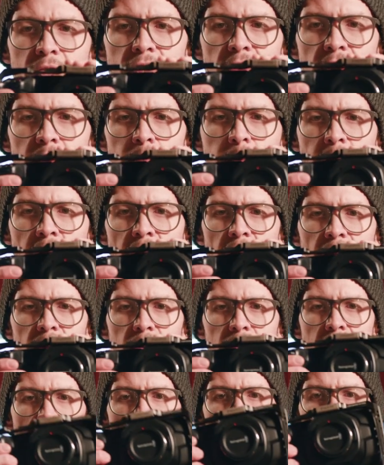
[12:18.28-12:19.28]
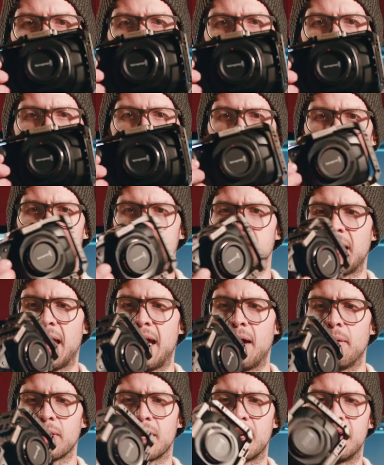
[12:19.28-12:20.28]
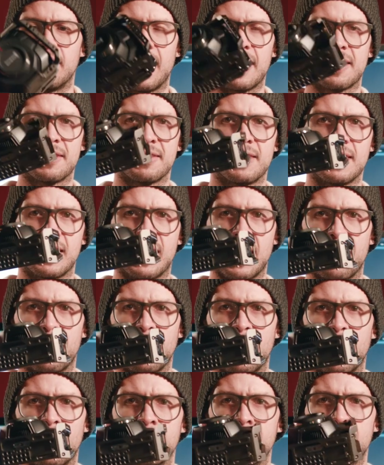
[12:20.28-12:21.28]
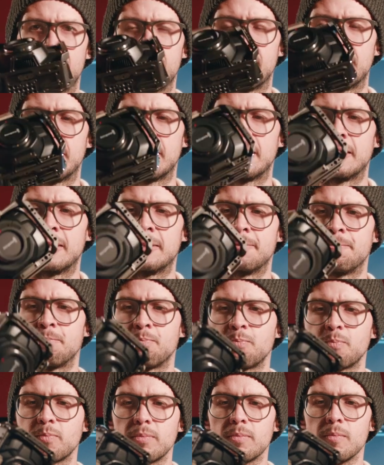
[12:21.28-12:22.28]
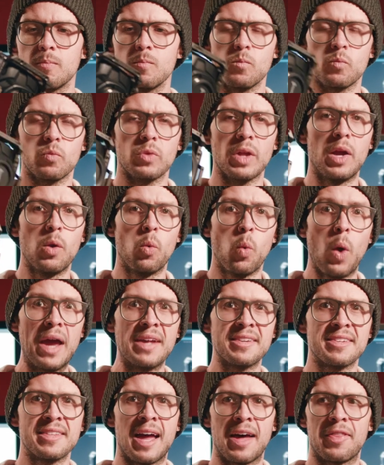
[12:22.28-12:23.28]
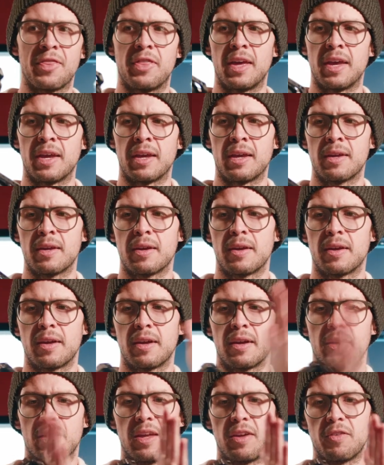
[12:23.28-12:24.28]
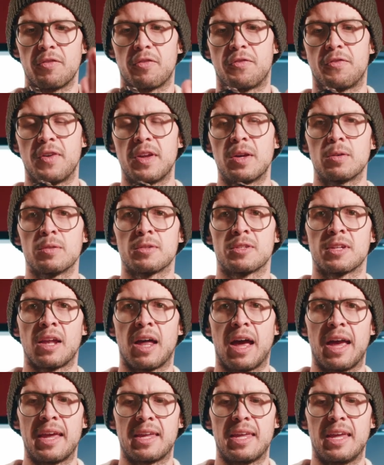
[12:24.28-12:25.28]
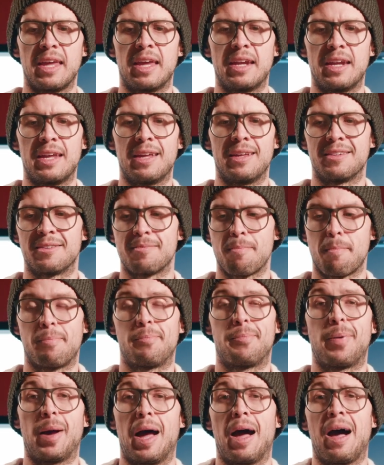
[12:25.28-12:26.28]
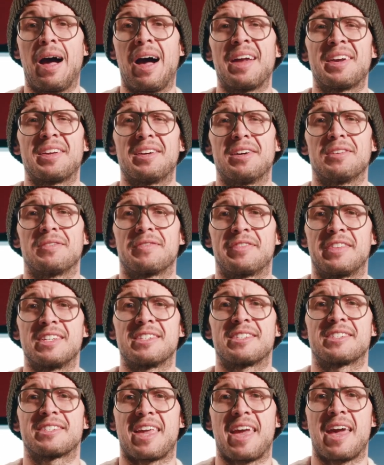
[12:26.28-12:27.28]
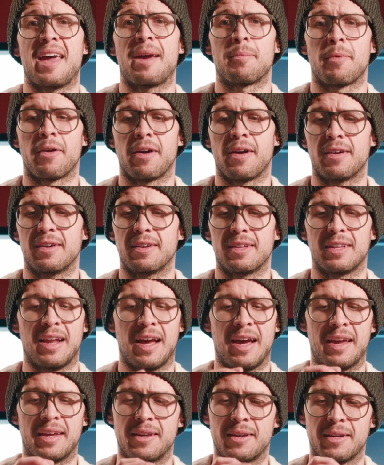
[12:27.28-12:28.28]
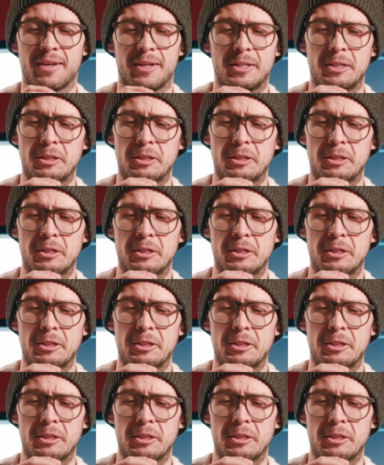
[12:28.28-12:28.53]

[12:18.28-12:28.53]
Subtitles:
feedback on how it feels, how it connects together. It weighs nothing. It feels like it is part of this camera. Like,